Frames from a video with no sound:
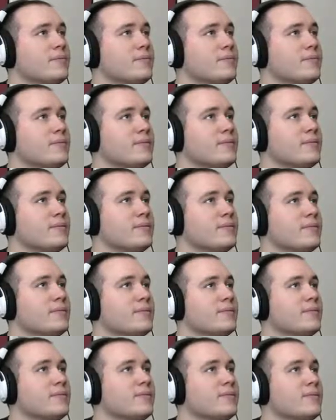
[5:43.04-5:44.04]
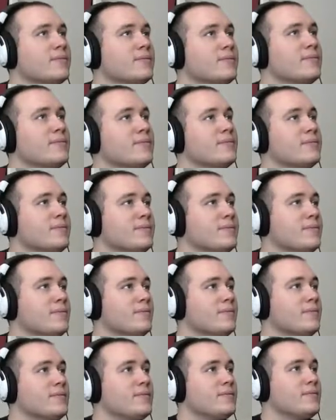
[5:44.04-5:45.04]

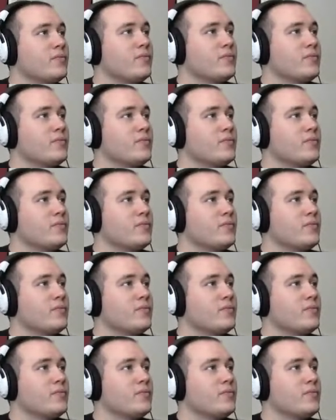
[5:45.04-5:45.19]
(no one is talking)